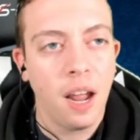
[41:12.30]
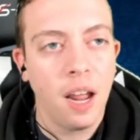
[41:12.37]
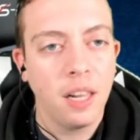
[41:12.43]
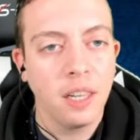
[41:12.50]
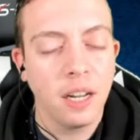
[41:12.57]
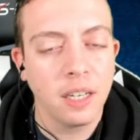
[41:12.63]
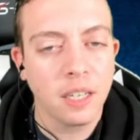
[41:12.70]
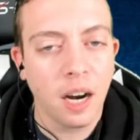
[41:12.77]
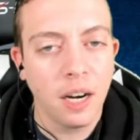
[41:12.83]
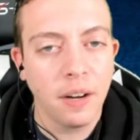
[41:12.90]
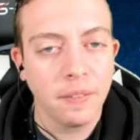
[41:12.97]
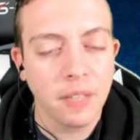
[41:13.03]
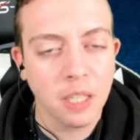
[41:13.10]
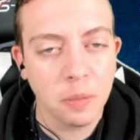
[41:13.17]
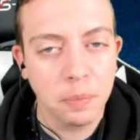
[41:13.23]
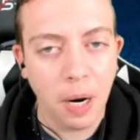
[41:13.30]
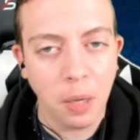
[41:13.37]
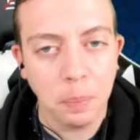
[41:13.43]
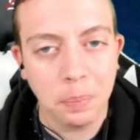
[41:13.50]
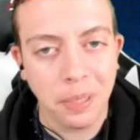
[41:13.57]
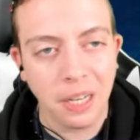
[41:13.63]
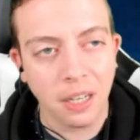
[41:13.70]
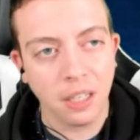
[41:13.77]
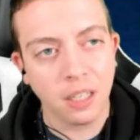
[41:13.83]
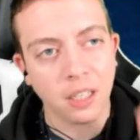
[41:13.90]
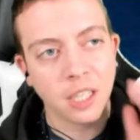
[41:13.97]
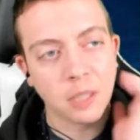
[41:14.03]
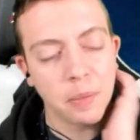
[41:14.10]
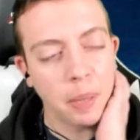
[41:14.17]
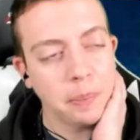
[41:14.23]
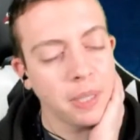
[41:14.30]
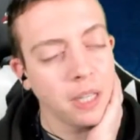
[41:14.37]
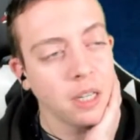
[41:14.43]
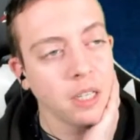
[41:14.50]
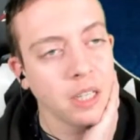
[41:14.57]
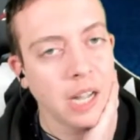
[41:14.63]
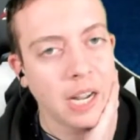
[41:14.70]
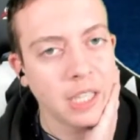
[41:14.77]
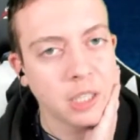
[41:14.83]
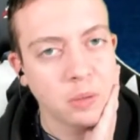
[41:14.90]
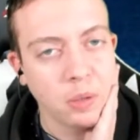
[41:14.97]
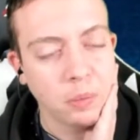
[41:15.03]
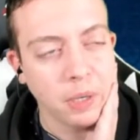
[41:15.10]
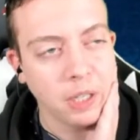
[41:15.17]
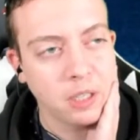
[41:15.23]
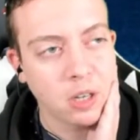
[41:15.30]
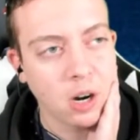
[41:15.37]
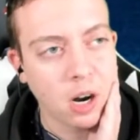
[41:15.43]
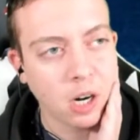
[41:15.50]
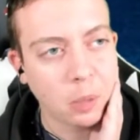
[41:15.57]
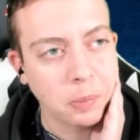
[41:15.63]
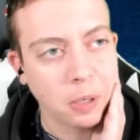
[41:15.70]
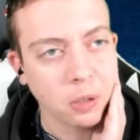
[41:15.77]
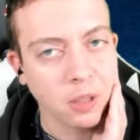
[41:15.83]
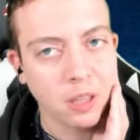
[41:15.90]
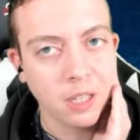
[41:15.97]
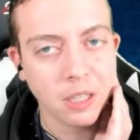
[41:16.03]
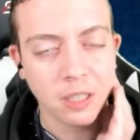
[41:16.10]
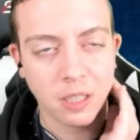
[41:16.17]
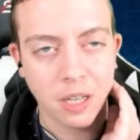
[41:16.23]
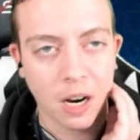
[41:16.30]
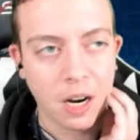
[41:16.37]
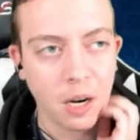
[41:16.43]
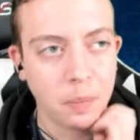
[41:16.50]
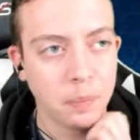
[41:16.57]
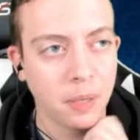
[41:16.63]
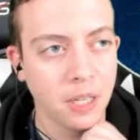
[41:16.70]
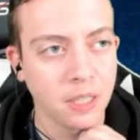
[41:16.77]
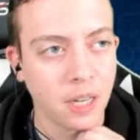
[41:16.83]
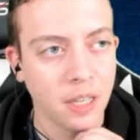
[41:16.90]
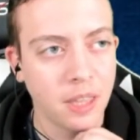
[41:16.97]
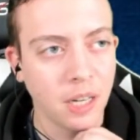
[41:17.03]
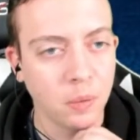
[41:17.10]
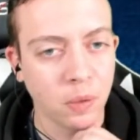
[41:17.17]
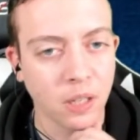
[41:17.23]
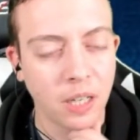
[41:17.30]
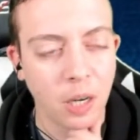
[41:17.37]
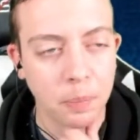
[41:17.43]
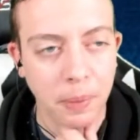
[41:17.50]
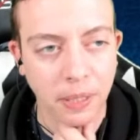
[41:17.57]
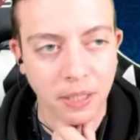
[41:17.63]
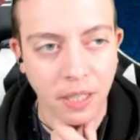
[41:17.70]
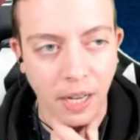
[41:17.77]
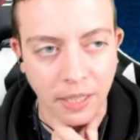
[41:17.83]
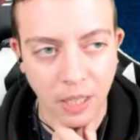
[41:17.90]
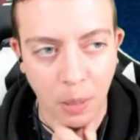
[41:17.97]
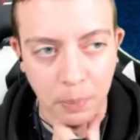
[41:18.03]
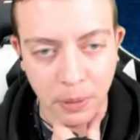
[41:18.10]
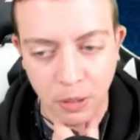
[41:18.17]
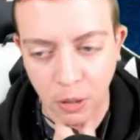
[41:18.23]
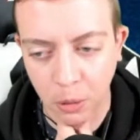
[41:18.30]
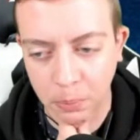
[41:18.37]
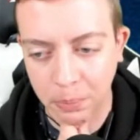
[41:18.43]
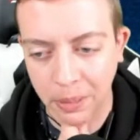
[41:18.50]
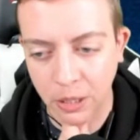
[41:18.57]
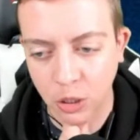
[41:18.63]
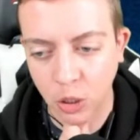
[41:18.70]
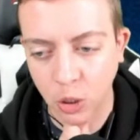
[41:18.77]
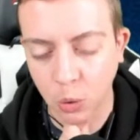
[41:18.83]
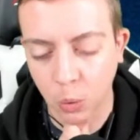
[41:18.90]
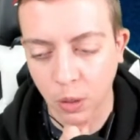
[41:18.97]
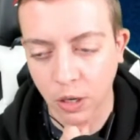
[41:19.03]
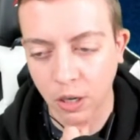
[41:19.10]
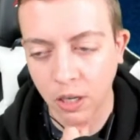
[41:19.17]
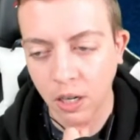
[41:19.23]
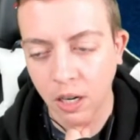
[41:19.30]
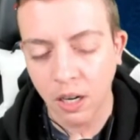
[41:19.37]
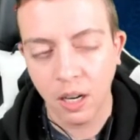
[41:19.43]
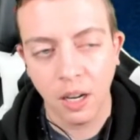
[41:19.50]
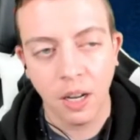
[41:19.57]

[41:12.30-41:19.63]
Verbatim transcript: And then kind of this might be this might be the last one we talk about this time because I think we're keeping today's episode a bit shorter.